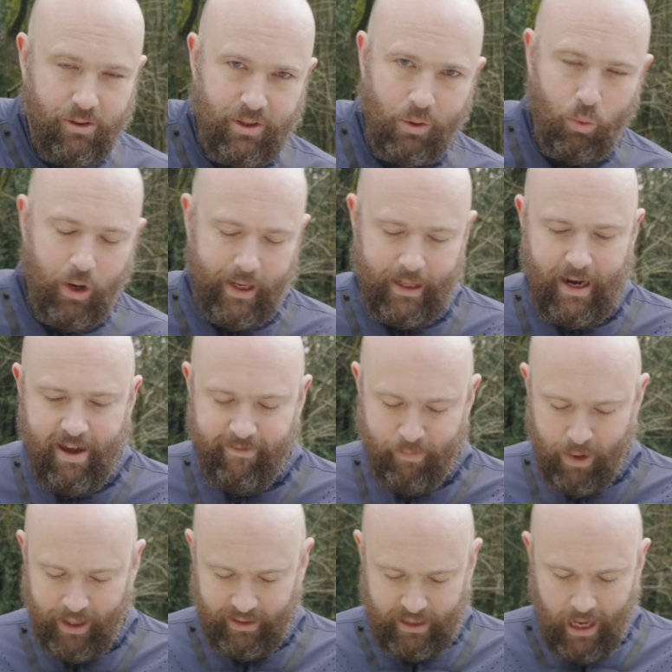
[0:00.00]
using wired lav
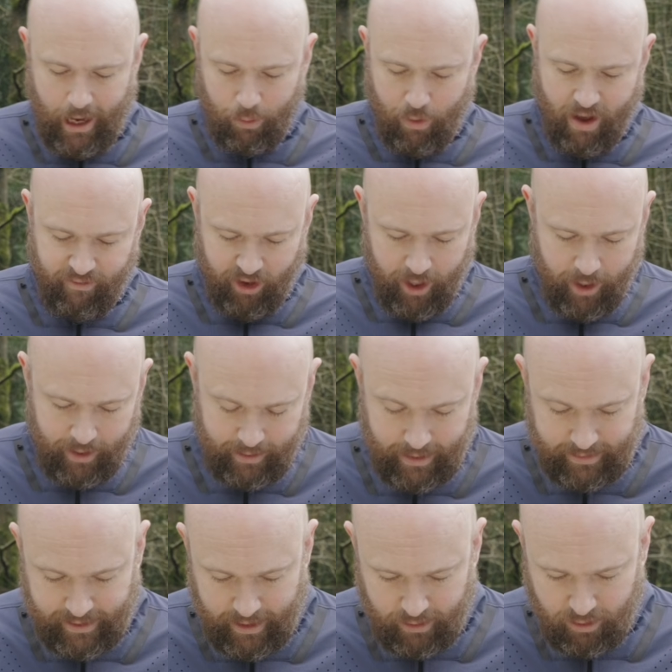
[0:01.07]
mics. However,
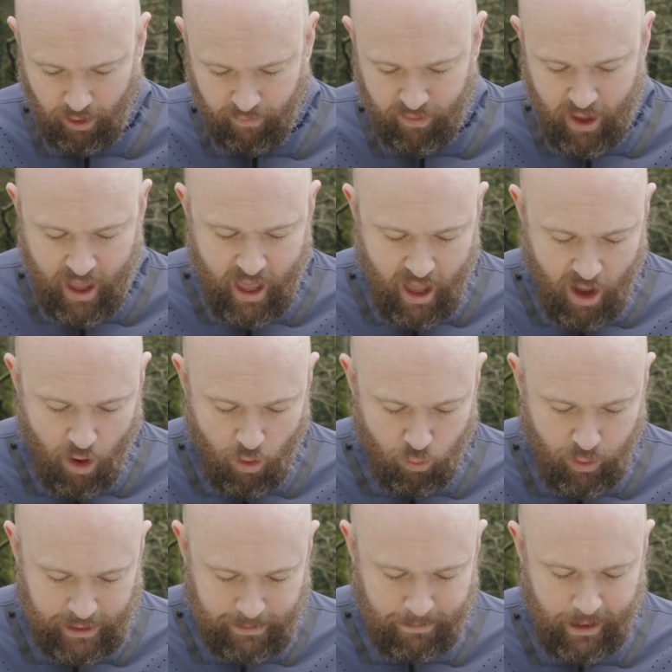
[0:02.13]
that takes off a
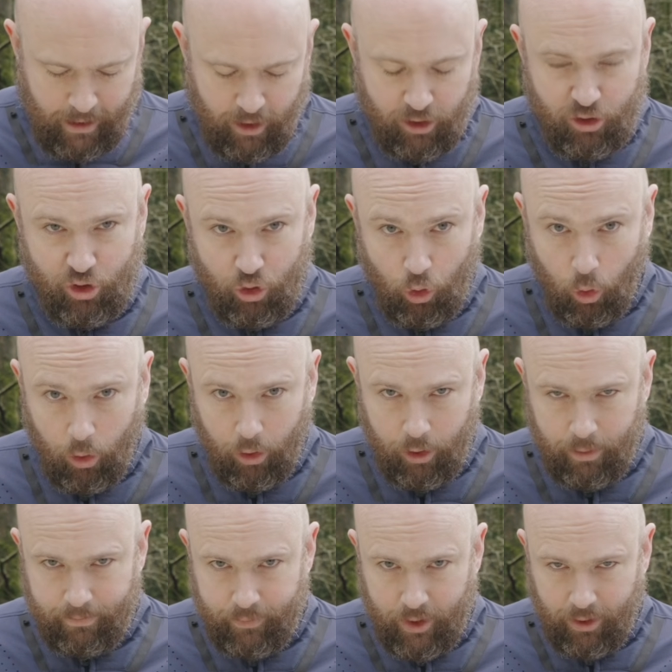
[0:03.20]
reasonably large
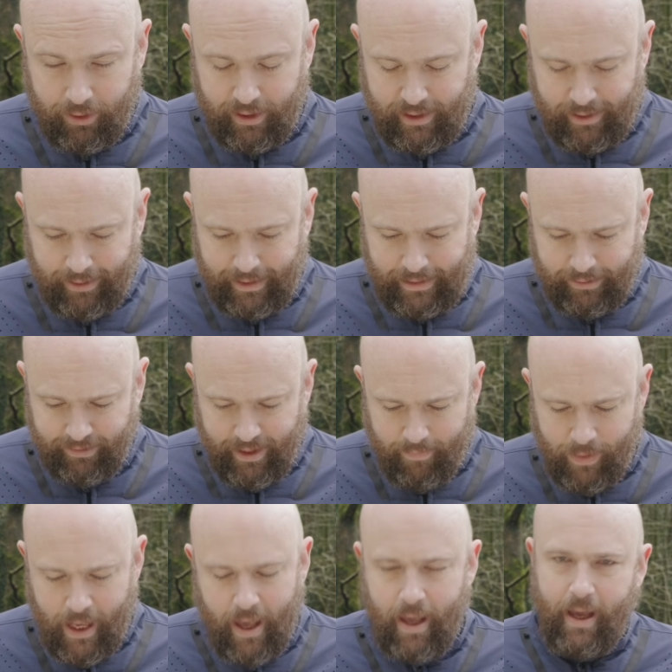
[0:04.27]
door on the side of it,
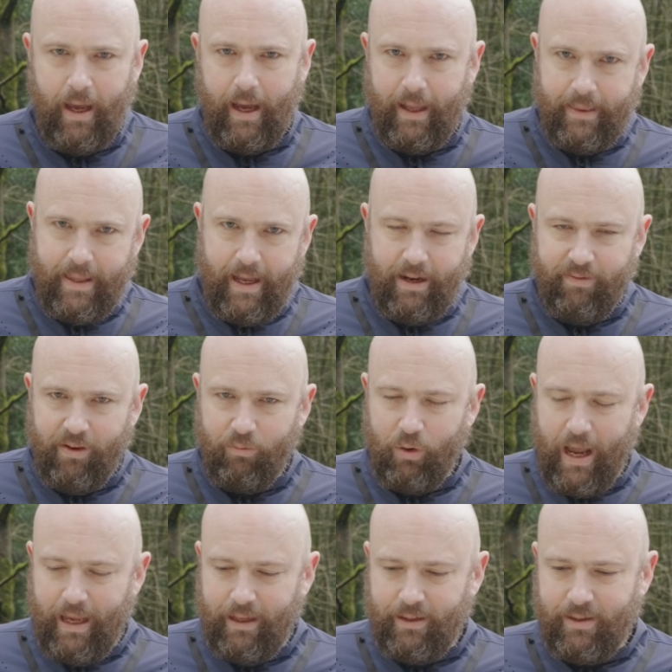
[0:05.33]
and then if it
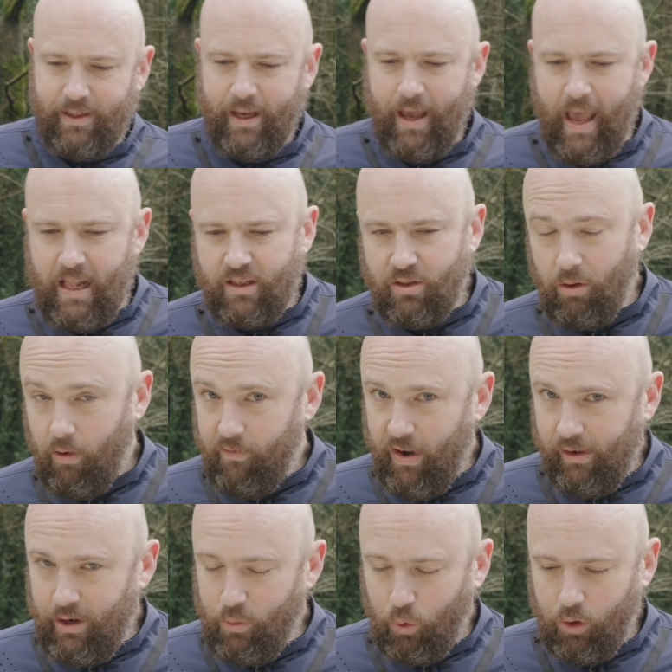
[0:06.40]
rains, it's not
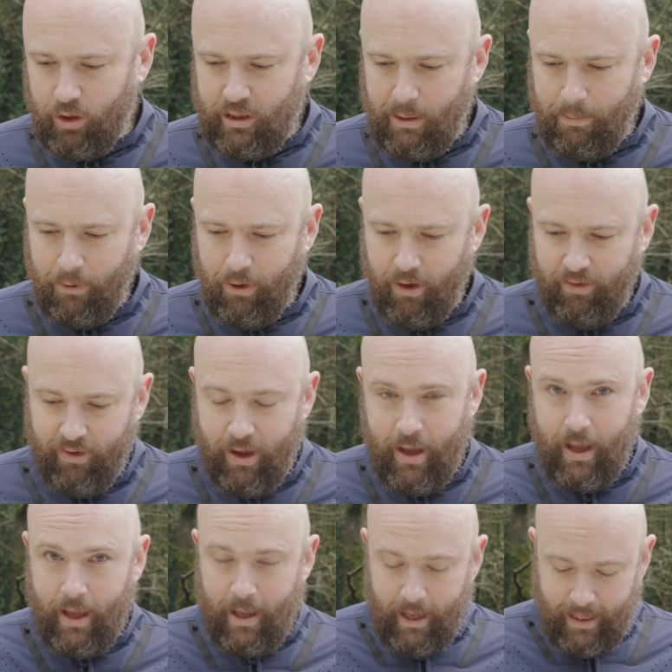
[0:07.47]
very waterproof.
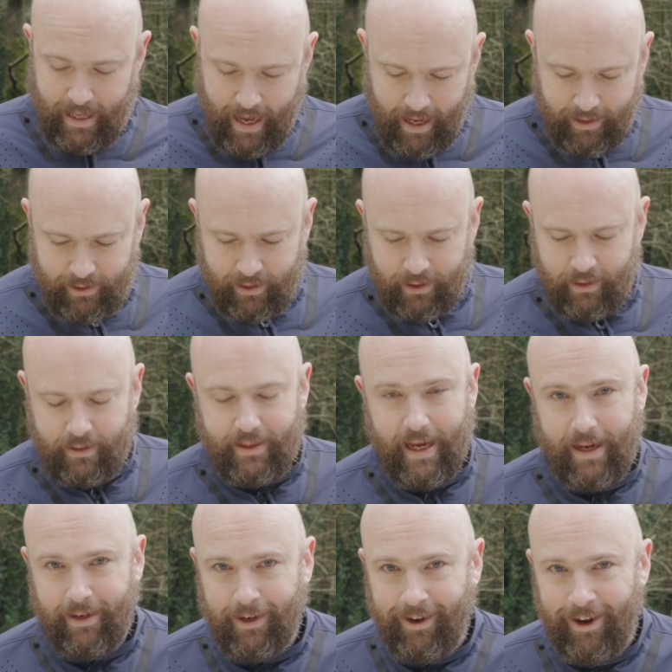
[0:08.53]
Yes,
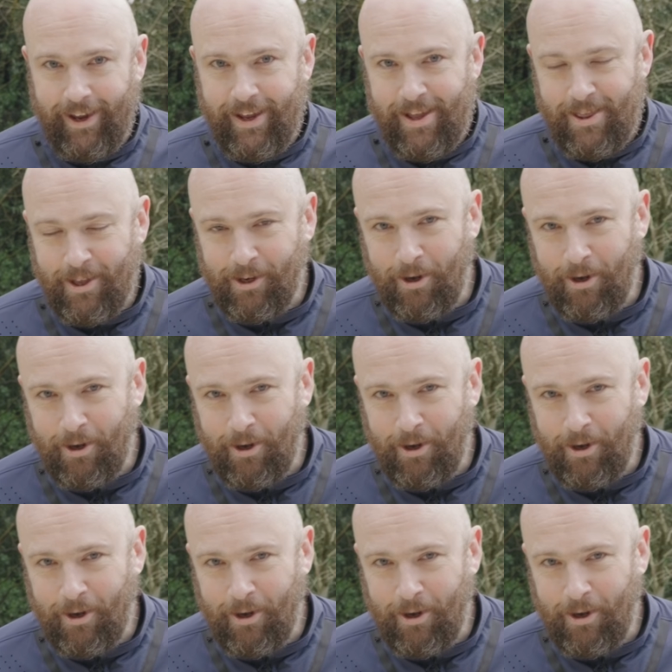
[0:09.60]
technically, the